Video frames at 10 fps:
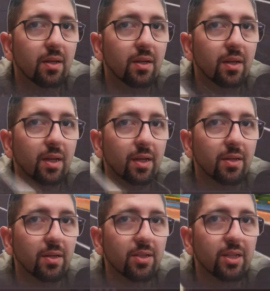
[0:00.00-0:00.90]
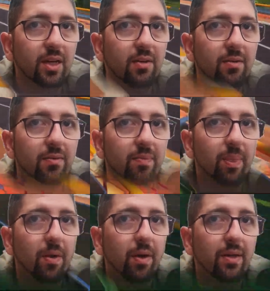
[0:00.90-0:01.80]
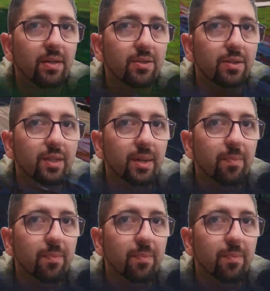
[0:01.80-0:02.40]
Air dodge down. Okay, I didn't do it there.